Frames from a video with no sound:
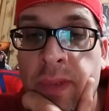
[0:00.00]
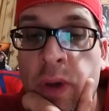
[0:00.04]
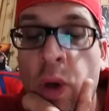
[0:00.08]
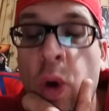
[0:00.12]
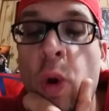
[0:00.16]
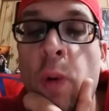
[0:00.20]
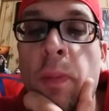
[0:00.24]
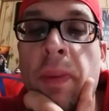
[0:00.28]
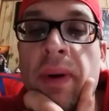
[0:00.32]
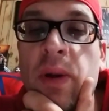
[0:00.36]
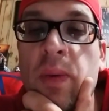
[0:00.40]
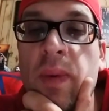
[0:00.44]

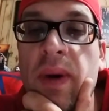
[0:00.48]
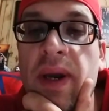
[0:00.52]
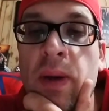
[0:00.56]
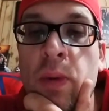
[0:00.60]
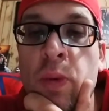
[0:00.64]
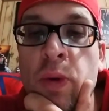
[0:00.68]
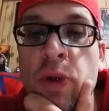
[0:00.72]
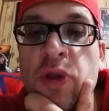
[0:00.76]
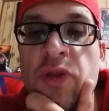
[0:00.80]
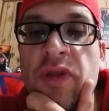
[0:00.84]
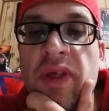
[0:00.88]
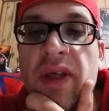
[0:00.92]
Oh, by the way,
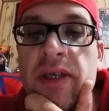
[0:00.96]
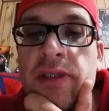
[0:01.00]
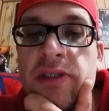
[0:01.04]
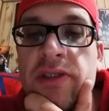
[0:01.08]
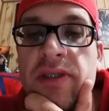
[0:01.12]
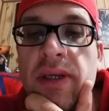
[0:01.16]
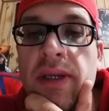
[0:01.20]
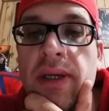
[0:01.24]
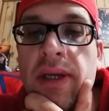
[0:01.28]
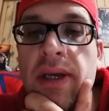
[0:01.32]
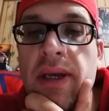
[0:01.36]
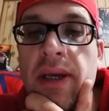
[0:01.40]
what do you think is
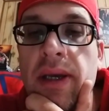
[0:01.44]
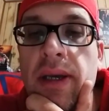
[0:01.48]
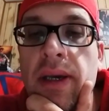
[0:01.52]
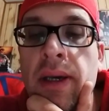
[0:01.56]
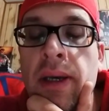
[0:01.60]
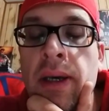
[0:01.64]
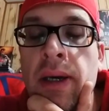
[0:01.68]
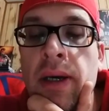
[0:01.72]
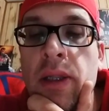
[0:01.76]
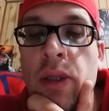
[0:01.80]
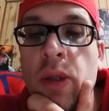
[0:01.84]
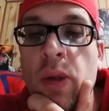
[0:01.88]
going to
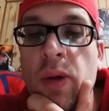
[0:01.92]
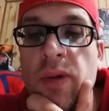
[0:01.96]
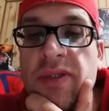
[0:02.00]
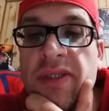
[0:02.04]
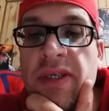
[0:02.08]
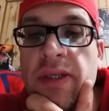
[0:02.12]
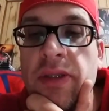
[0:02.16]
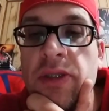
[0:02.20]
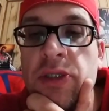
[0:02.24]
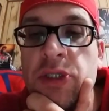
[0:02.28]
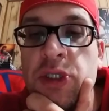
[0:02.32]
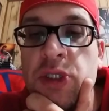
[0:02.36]
close
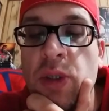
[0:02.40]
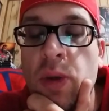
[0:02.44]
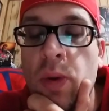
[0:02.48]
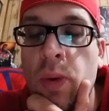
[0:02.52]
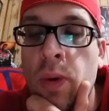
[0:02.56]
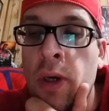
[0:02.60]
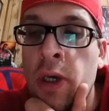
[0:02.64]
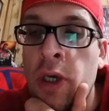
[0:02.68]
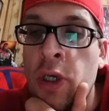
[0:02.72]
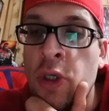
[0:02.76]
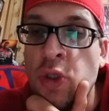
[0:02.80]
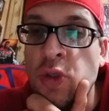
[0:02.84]
out the
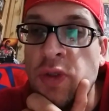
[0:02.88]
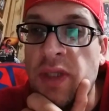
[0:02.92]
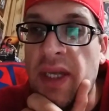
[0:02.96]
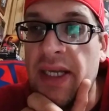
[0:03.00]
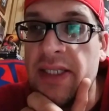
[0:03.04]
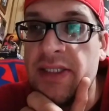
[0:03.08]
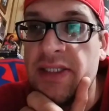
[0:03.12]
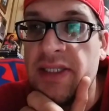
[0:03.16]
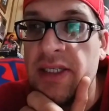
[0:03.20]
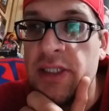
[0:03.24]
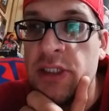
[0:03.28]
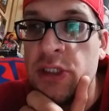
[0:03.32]
show? United
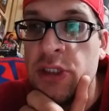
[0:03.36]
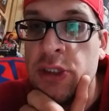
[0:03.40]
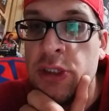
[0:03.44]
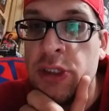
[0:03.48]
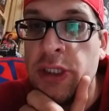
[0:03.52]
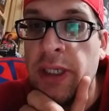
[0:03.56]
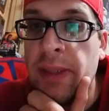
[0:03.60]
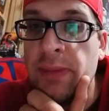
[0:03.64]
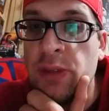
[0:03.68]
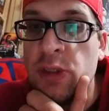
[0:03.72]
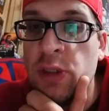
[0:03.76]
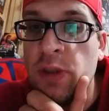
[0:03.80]
States
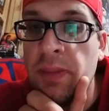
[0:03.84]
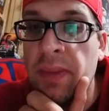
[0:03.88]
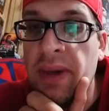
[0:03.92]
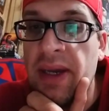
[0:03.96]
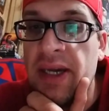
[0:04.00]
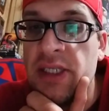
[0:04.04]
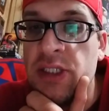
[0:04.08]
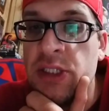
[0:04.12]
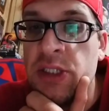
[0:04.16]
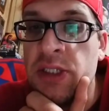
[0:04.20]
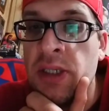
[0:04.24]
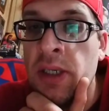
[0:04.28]
Championship
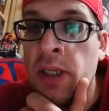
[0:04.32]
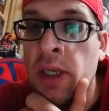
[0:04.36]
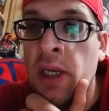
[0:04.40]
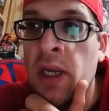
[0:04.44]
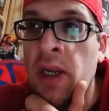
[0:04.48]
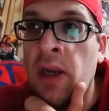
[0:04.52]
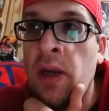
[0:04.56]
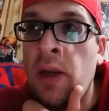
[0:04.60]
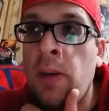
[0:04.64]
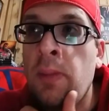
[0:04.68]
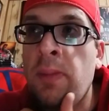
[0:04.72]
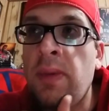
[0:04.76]
match
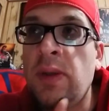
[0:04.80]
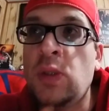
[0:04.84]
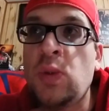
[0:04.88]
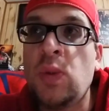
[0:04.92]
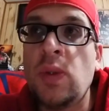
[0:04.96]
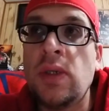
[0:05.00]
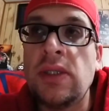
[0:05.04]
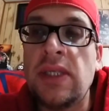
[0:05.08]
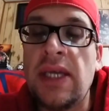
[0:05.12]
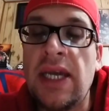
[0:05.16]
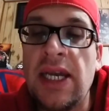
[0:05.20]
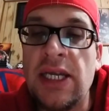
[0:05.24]

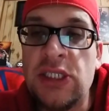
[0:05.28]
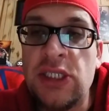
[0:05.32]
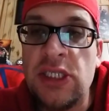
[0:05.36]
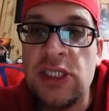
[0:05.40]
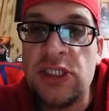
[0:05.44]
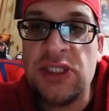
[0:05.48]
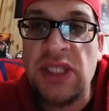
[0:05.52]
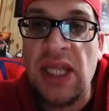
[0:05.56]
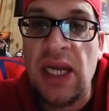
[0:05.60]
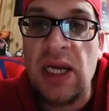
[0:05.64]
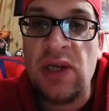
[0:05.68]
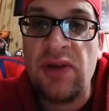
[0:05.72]
between AJ
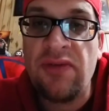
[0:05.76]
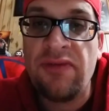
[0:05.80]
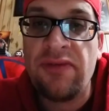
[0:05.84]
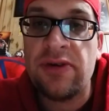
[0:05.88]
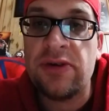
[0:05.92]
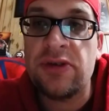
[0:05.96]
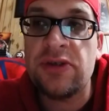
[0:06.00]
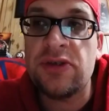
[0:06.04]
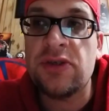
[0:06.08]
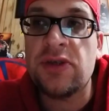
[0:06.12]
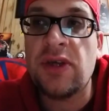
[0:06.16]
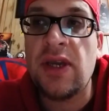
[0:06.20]
Styles
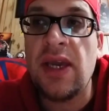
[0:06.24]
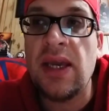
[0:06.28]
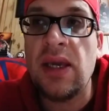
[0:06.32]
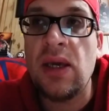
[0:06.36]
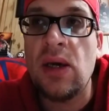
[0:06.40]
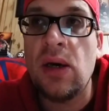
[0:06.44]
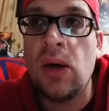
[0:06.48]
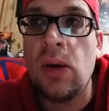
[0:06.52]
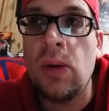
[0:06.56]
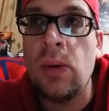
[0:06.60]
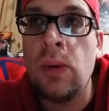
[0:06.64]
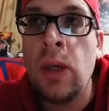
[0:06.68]
versus
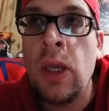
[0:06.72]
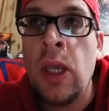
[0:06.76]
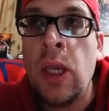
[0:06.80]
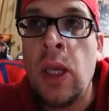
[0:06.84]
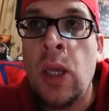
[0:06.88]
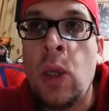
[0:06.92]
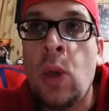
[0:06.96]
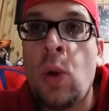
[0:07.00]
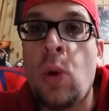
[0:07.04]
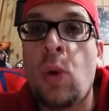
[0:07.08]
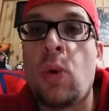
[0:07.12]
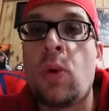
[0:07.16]
KO
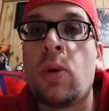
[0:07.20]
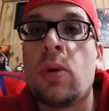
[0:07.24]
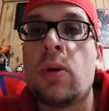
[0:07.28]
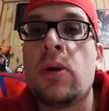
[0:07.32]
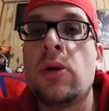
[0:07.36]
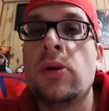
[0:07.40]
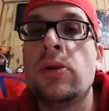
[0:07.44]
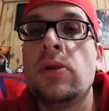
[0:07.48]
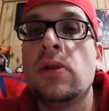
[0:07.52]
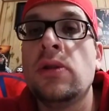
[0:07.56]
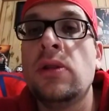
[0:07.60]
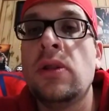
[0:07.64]

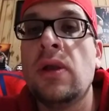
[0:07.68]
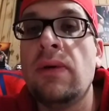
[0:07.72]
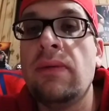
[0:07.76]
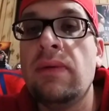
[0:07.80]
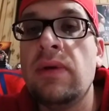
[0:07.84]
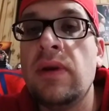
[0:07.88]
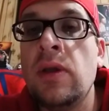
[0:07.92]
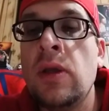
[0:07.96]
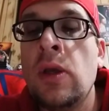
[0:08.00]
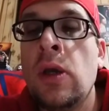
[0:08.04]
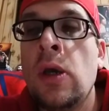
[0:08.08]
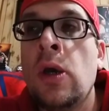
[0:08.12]
or the
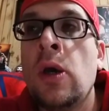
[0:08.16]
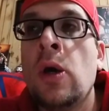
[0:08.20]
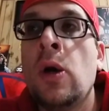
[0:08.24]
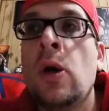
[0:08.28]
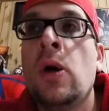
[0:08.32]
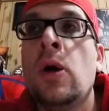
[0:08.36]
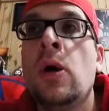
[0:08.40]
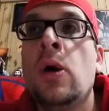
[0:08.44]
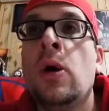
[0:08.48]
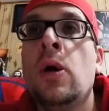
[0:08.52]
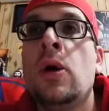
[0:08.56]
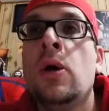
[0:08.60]
WWE
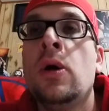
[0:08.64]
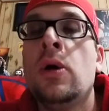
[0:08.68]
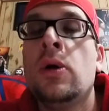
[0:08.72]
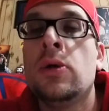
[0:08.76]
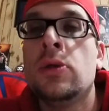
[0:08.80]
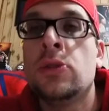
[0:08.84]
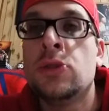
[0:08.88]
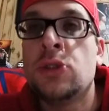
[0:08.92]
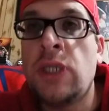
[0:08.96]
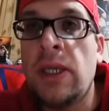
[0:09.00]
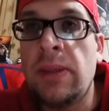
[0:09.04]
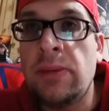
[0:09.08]

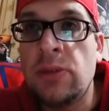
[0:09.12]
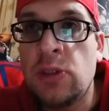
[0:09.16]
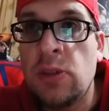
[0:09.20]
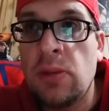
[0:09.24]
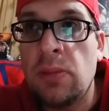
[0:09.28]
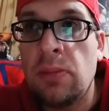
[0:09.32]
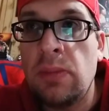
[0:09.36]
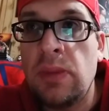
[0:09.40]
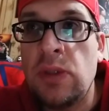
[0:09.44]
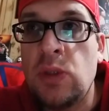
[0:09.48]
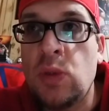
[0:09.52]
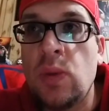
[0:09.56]

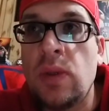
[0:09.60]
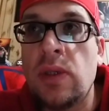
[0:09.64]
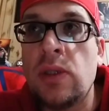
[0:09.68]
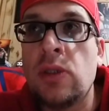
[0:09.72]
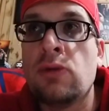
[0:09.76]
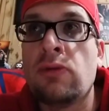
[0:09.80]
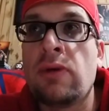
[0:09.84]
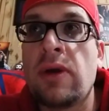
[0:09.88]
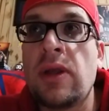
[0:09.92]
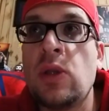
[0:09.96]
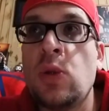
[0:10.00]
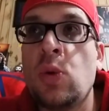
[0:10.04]
Championship between
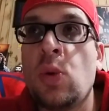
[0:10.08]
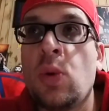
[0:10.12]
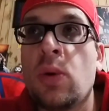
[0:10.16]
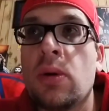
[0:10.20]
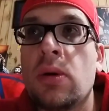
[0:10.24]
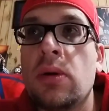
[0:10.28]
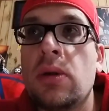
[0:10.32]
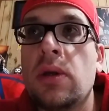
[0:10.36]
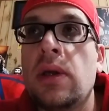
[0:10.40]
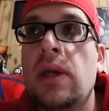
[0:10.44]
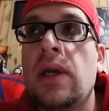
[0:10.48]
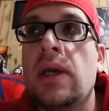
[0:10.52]
Randy
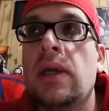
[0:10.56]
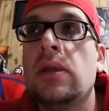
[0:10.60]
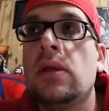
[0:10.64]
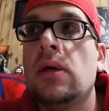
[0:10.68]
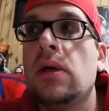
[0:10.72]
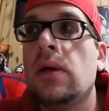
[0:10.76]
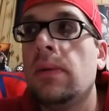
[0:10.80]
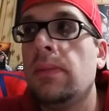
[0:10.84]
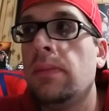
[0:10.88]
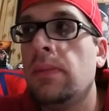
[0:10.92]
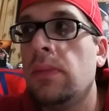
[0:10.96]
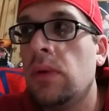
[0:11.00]
Orton
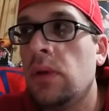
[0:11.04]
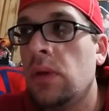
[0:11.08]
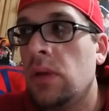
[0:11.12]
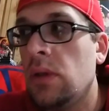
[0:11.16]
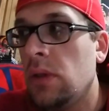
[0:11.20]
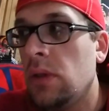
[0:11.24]
and